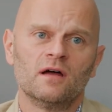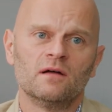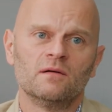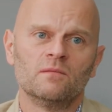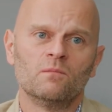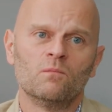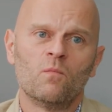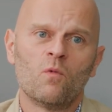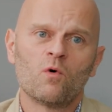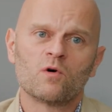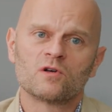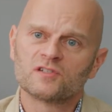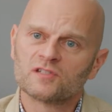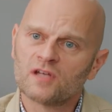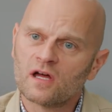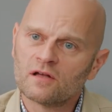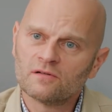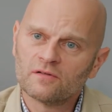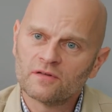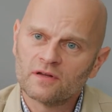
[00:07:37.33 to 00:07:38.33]
more
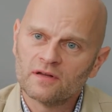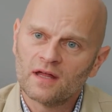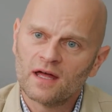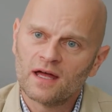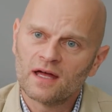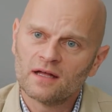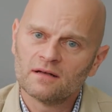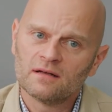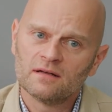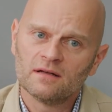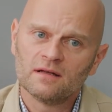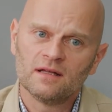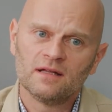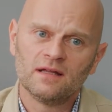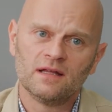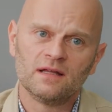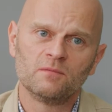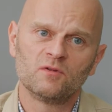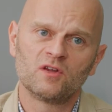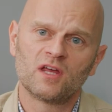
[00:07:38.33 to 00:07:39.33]
subtle than that,
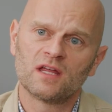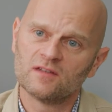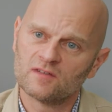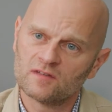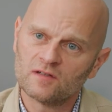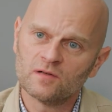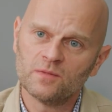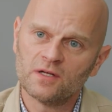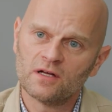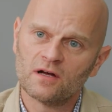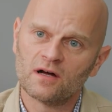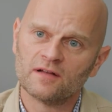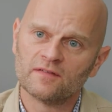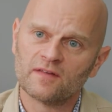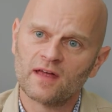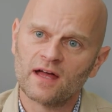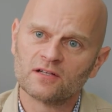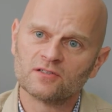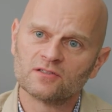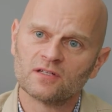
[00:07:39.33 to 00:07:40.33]
it can still be
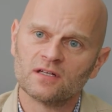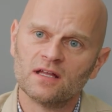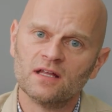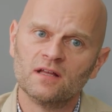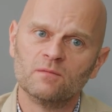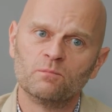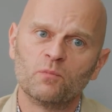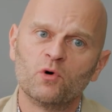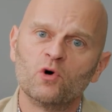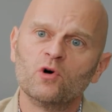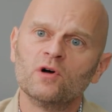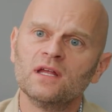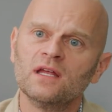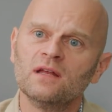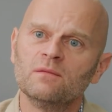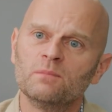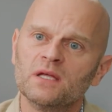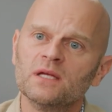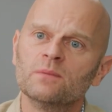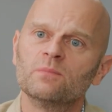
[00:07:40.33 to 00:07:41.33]
God's action in
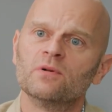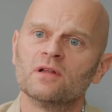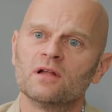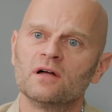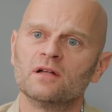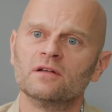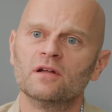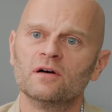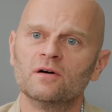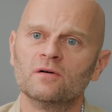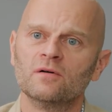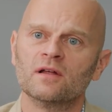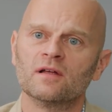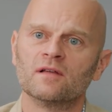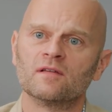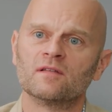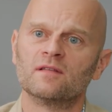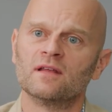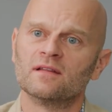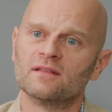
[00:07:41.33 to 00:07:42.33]
putting people on
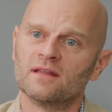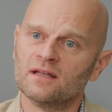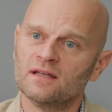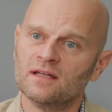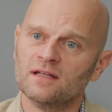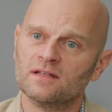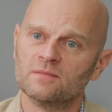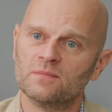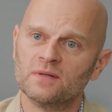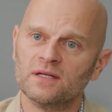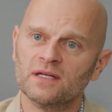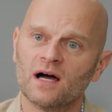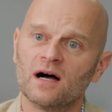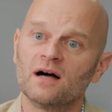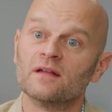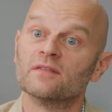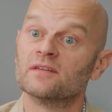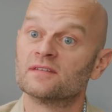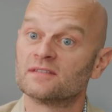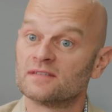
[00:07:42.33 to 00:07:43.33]
notice that they need to be
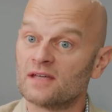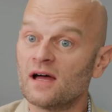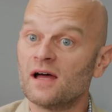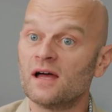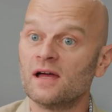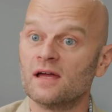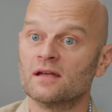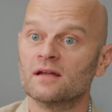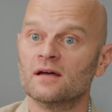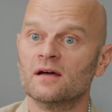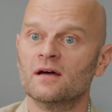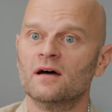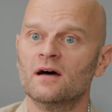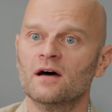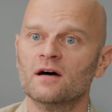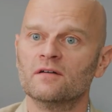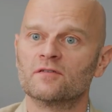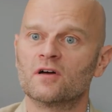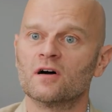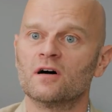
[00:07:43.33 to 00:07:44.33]
on the side
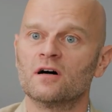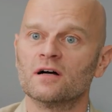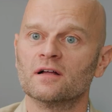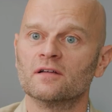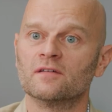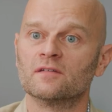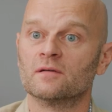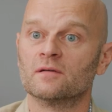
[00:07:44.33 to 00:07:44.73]
of God's